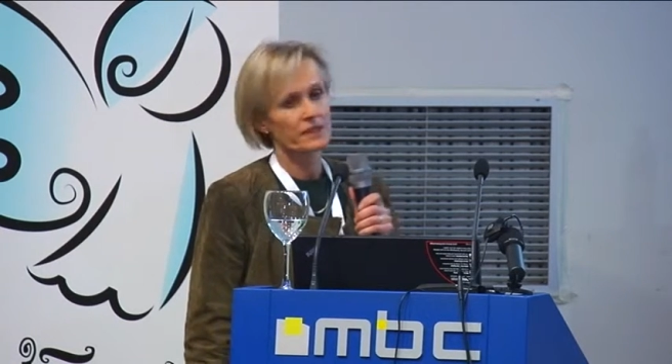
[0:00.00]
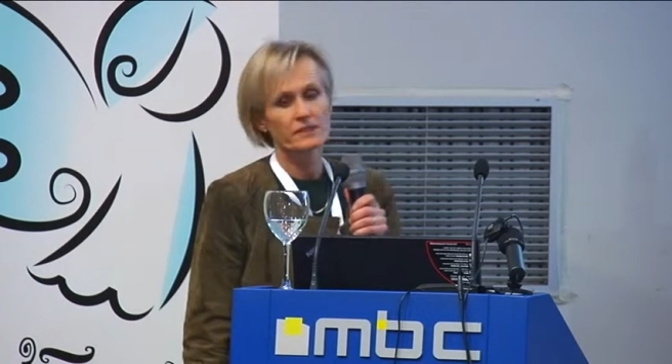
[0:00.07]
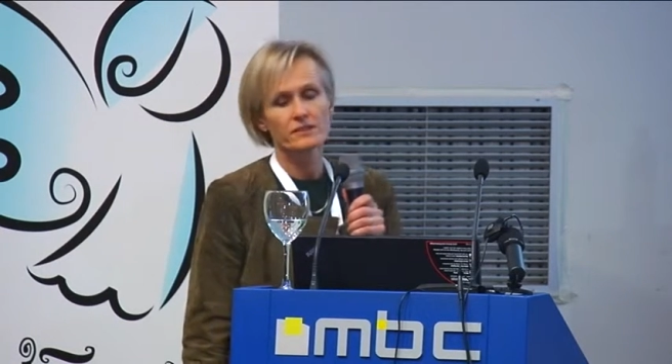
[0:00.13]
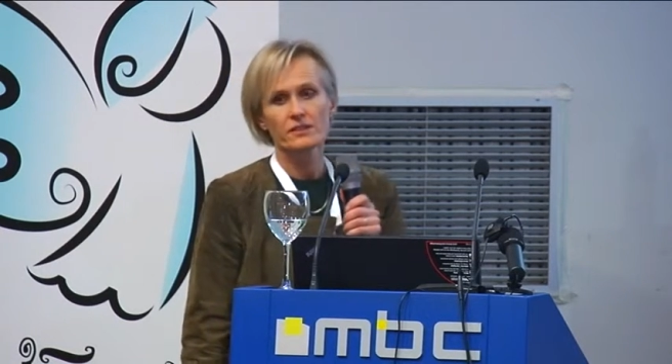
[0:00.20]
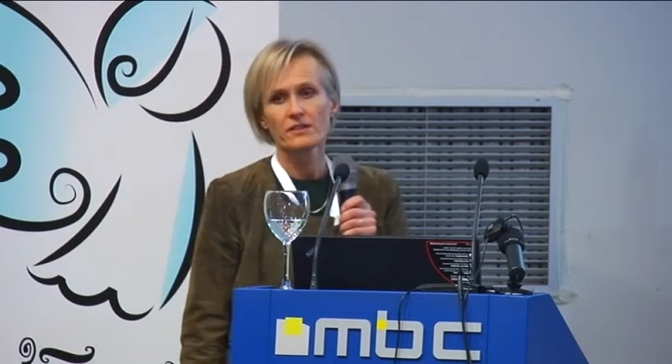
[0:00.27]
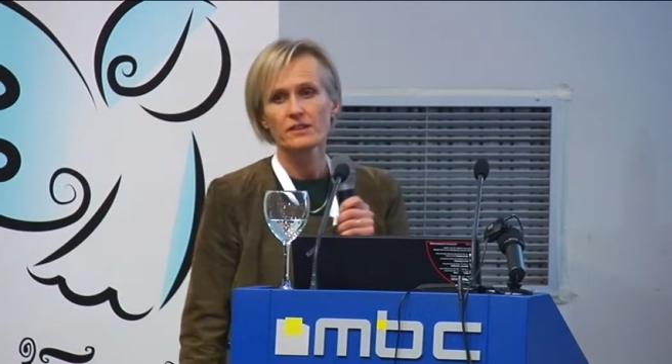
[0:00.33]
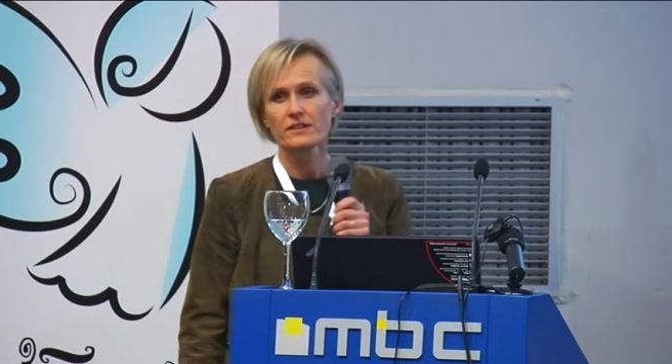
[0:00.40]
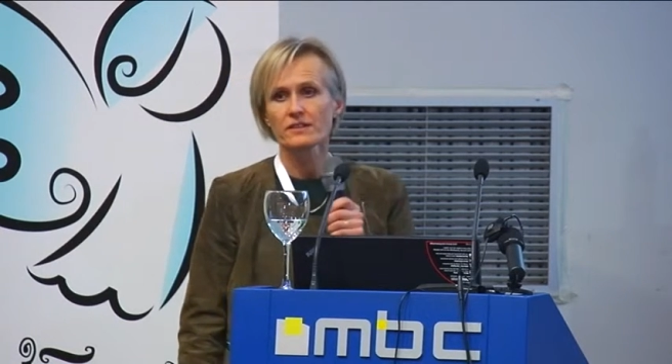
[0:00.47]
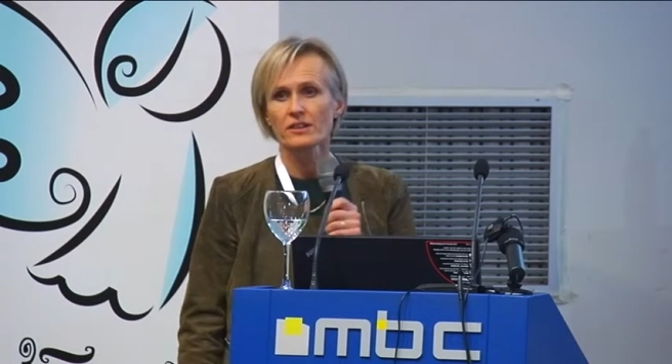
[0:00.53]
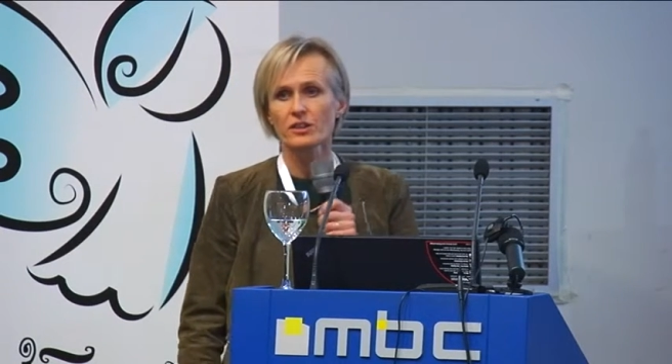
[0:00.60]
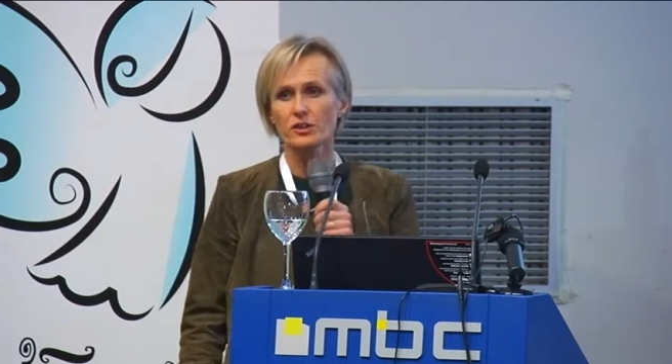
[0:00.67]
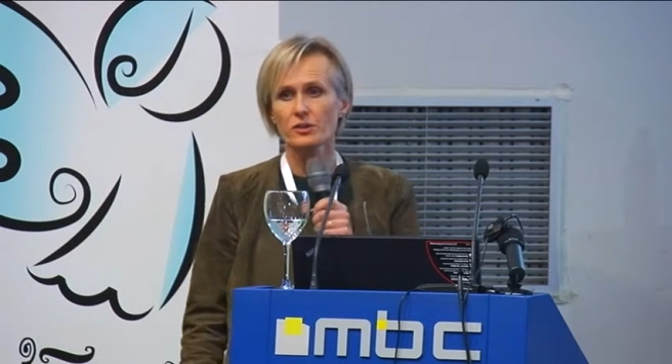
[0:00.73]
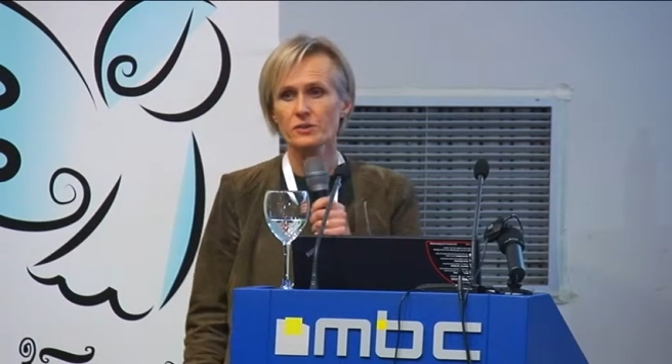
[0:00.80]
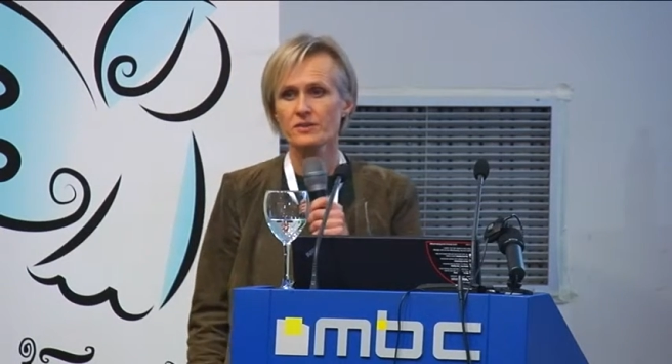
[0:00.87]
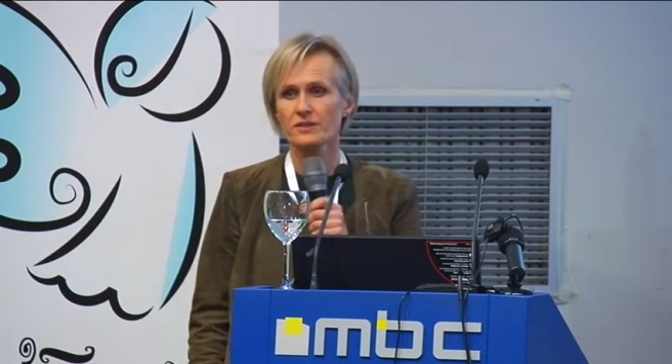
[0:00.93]
So these are
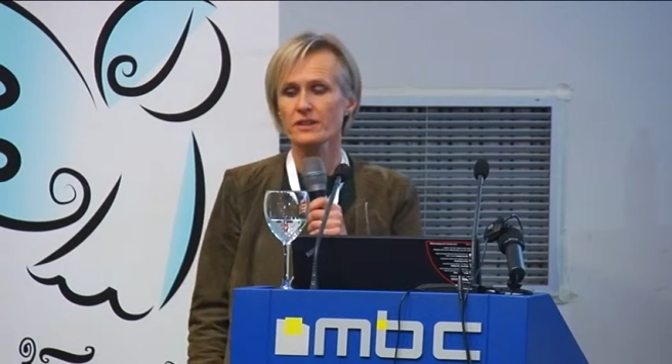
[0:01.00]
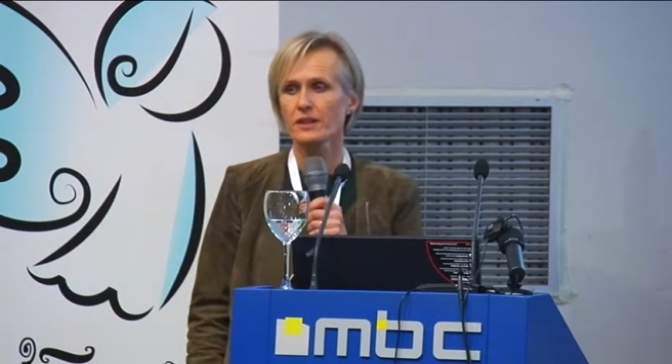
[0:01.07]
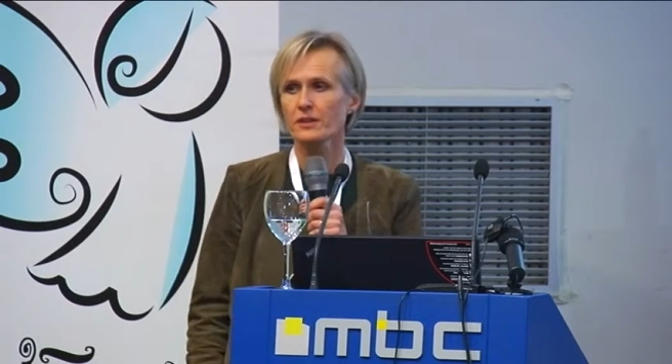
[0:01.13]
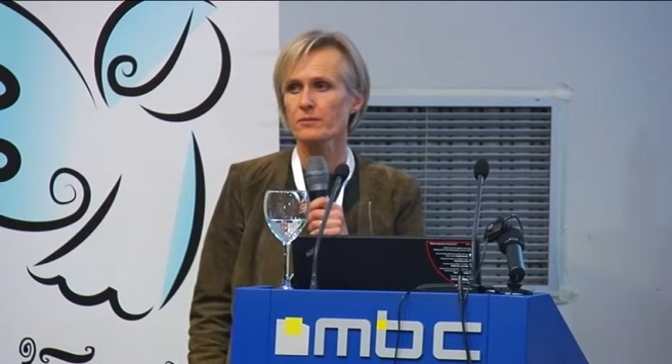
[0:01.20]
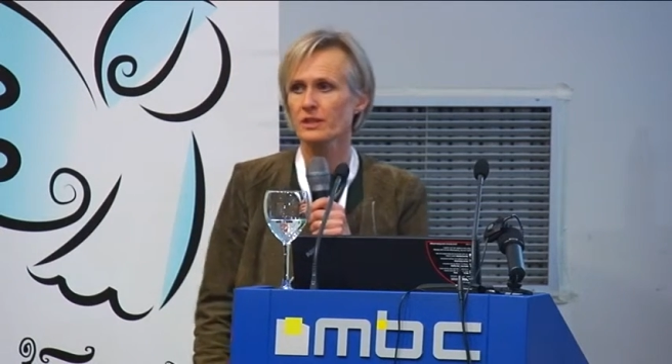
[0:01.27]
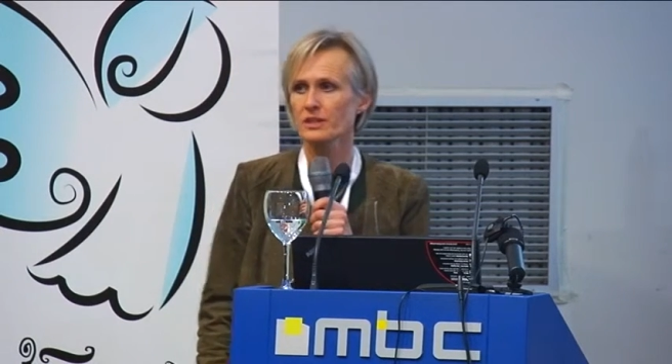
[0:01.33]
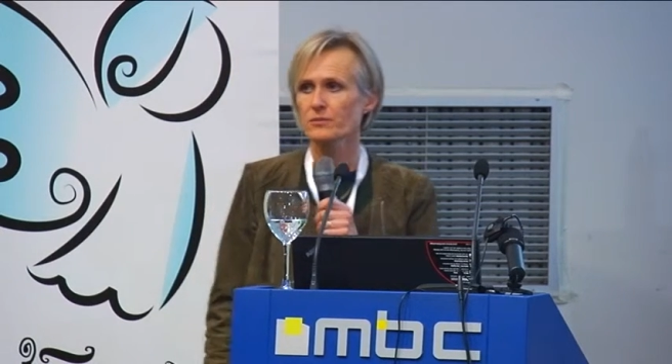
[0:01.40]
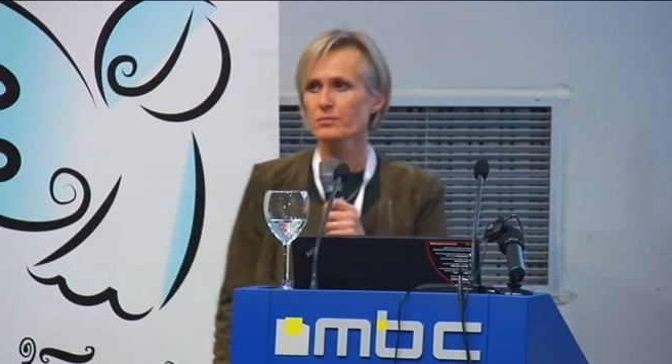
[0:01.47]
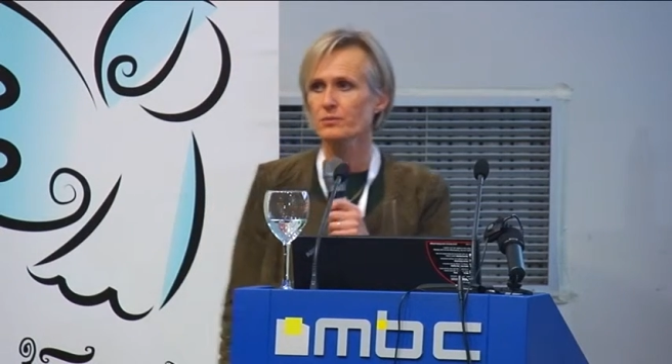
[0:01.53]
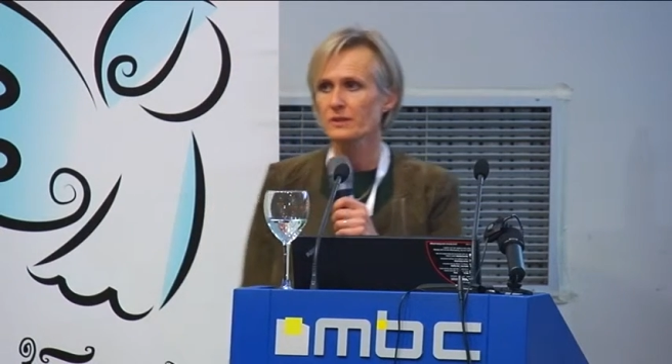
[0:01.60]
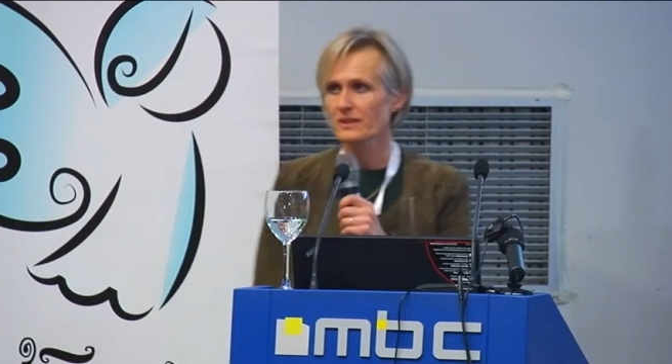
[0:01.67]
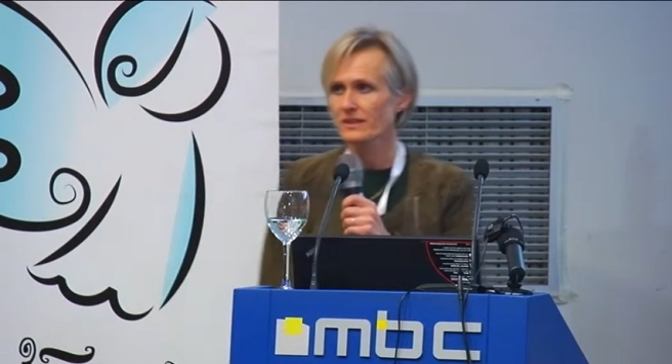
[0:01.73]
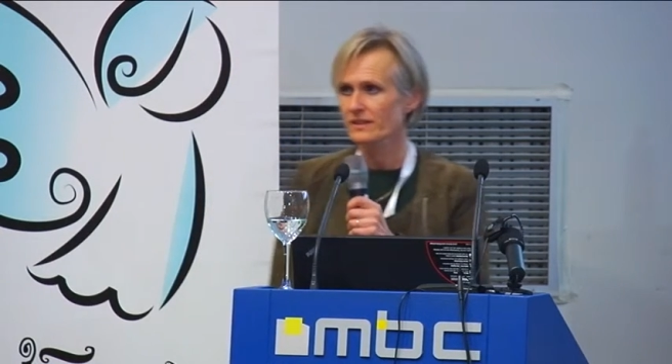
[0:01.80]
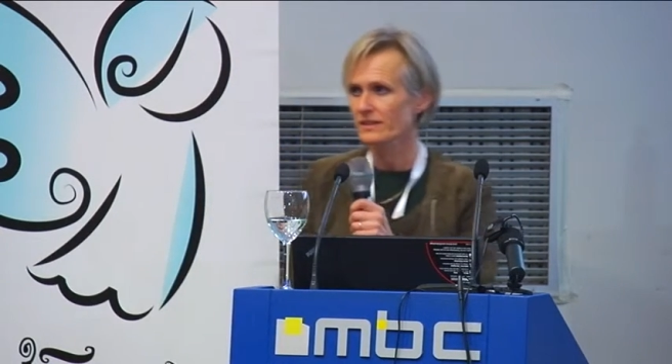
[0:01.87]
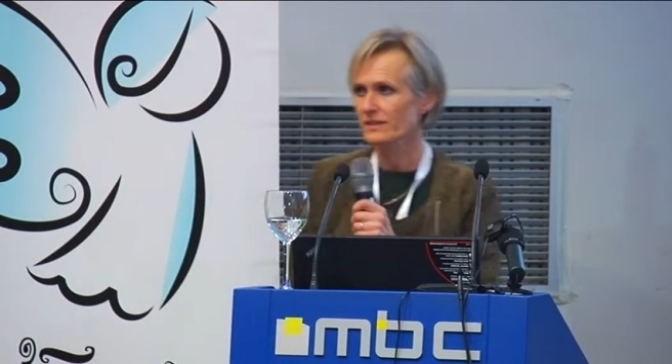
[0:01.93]
using
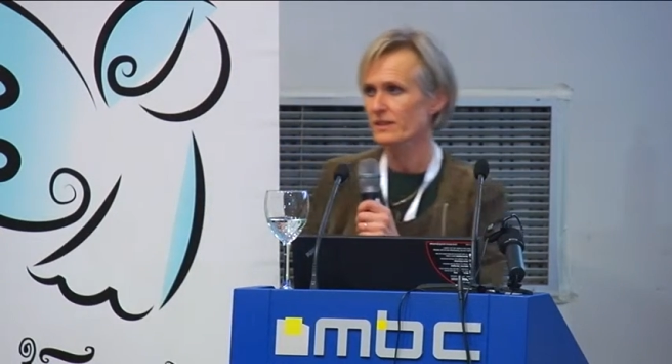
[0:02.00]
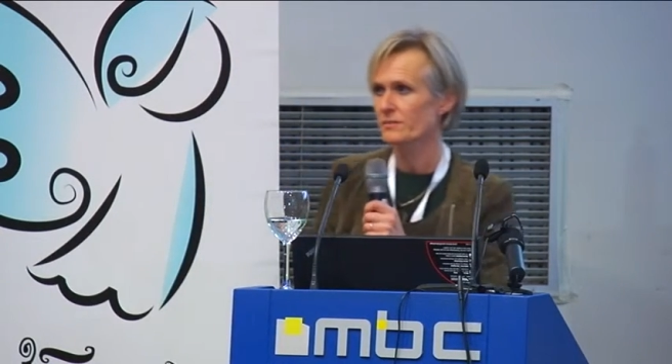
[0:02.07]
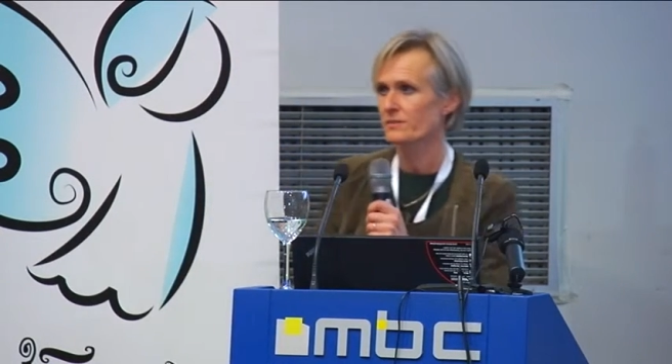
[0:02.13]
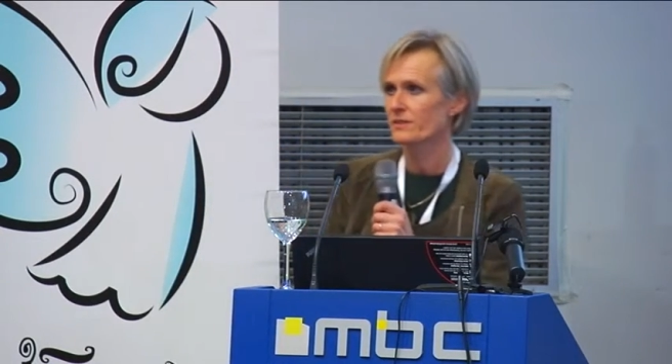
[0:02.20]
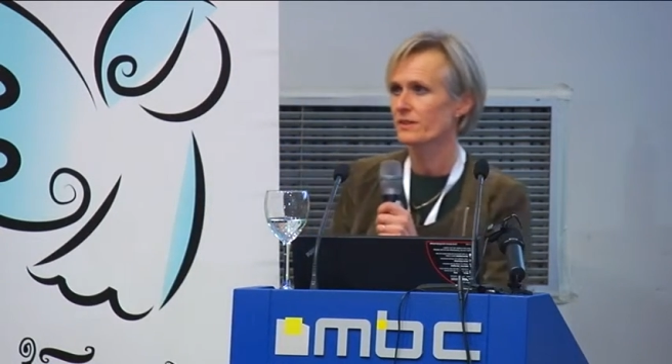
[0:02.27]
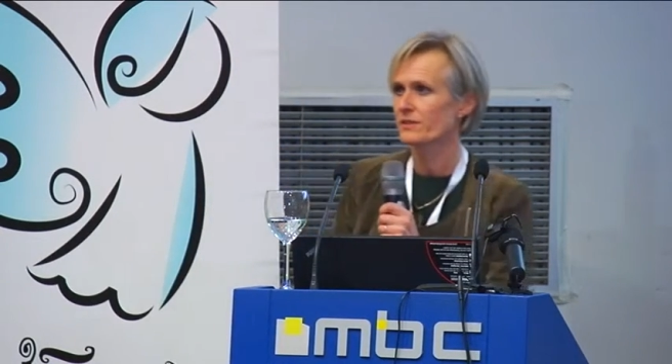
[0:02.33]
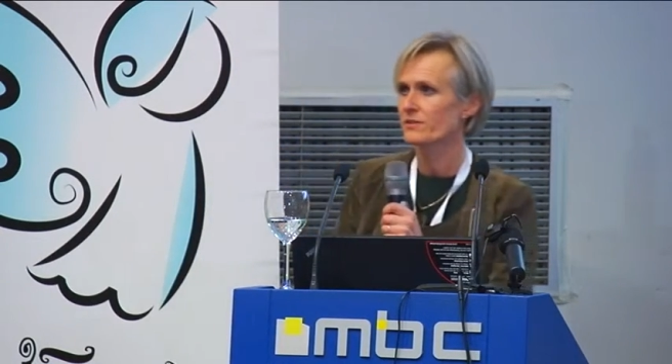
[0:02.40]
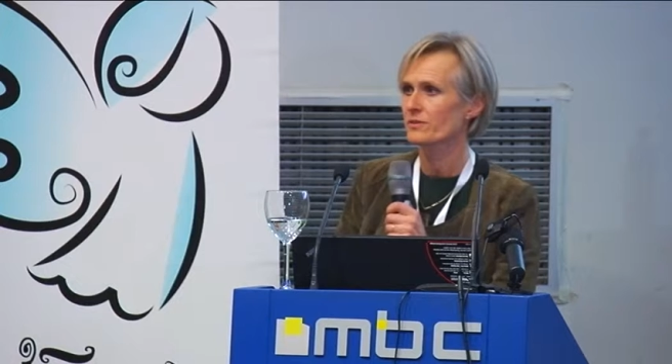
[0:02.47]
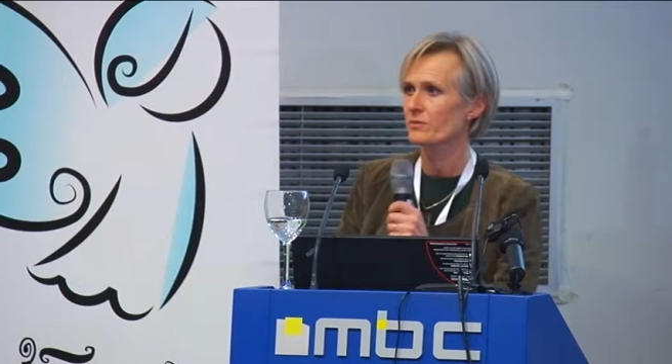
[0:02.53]
hematopoietic stem cells,